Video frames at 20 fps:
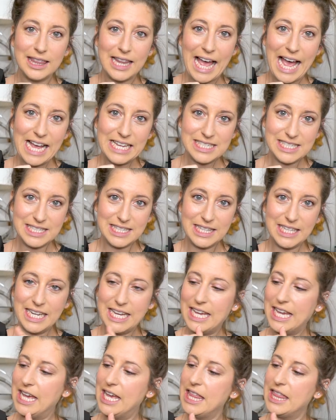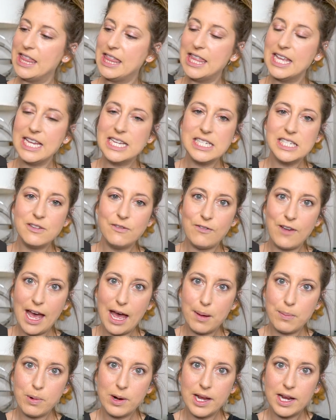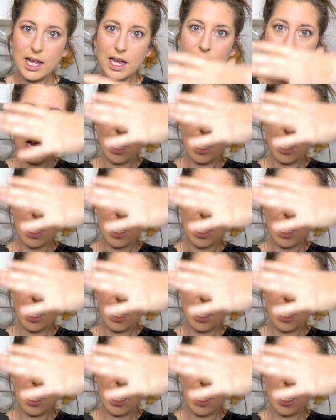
Lastly, this fabric